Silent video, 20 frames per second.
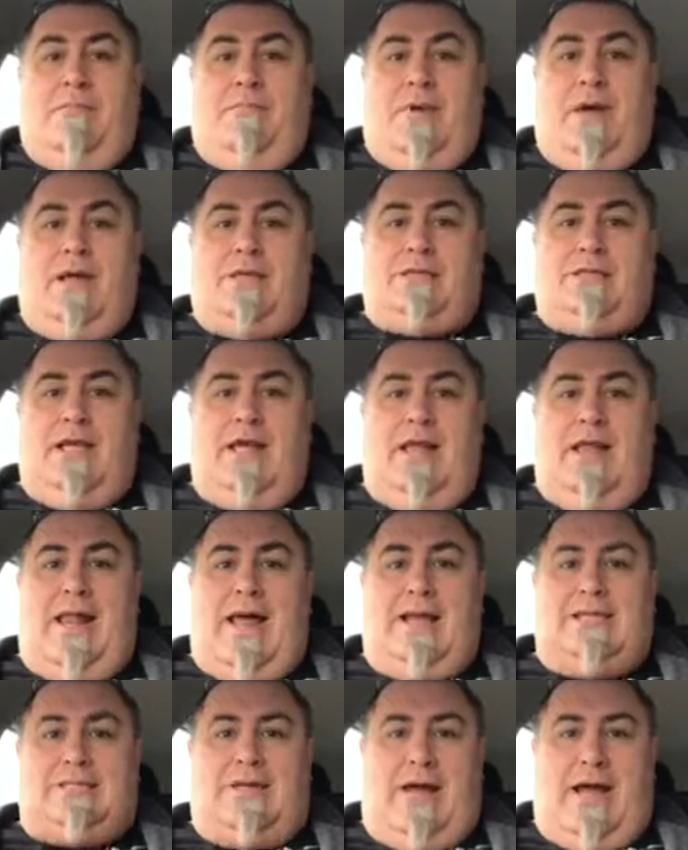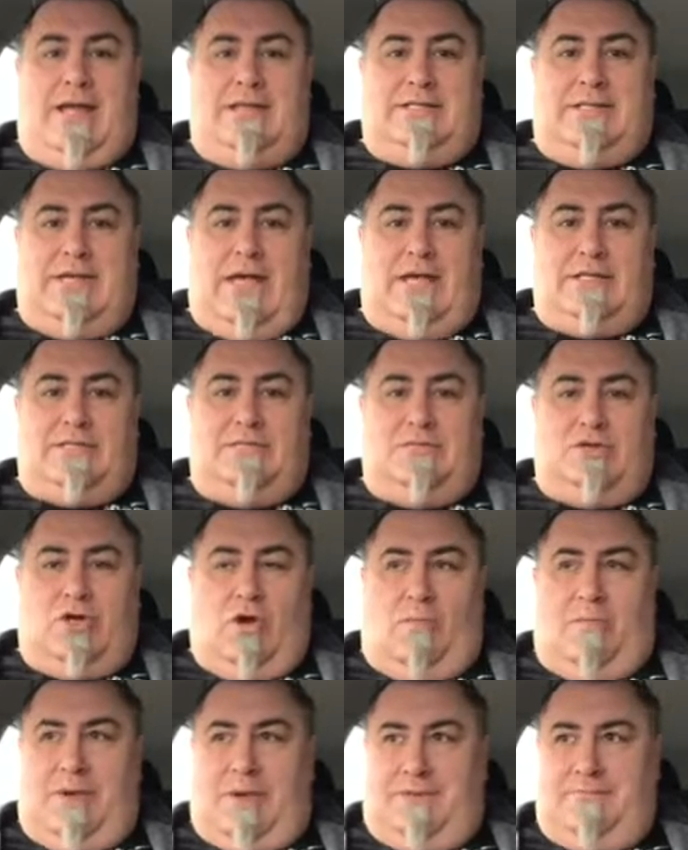But alas, I had to get some
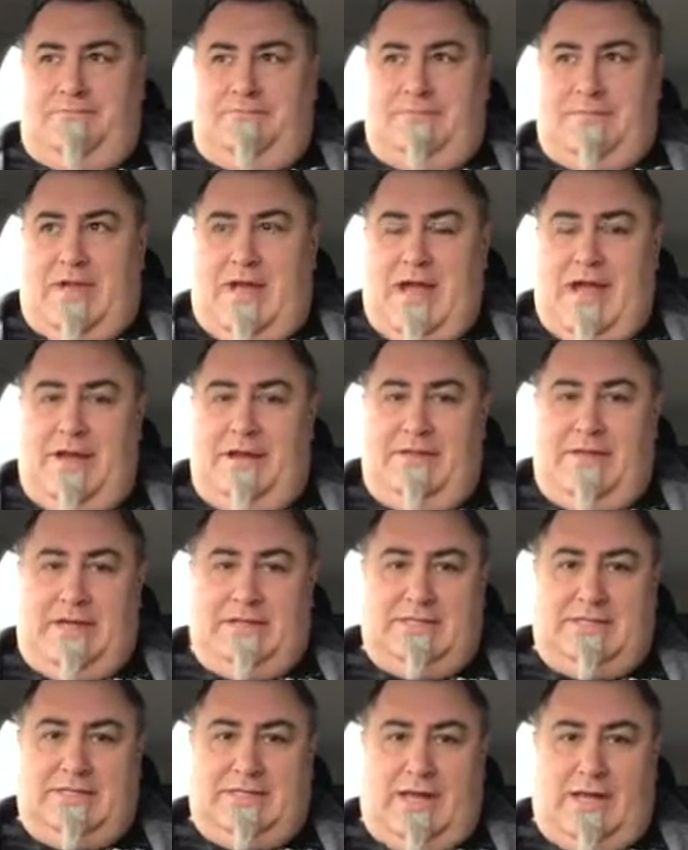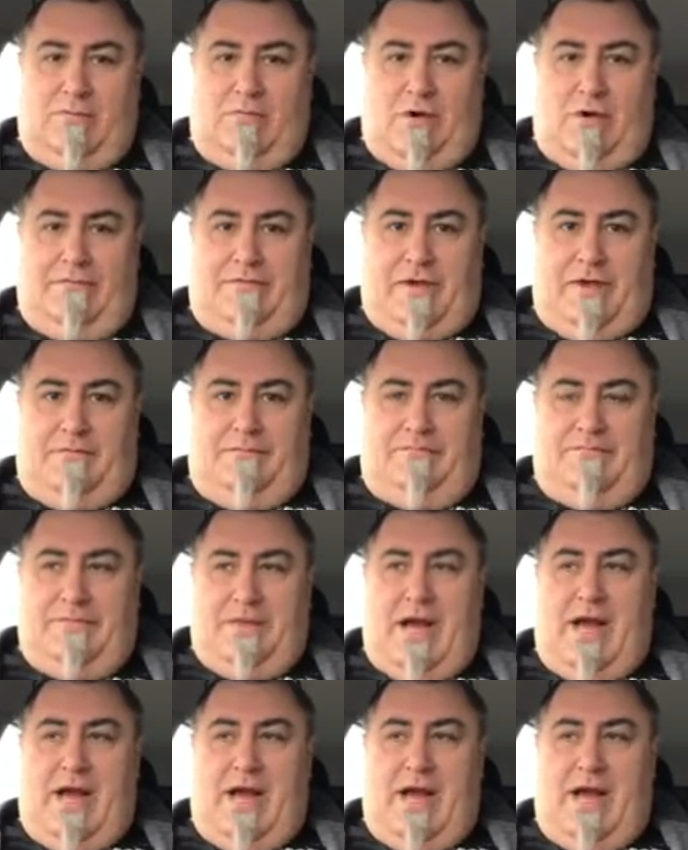shopping, and that's exactly what I've done.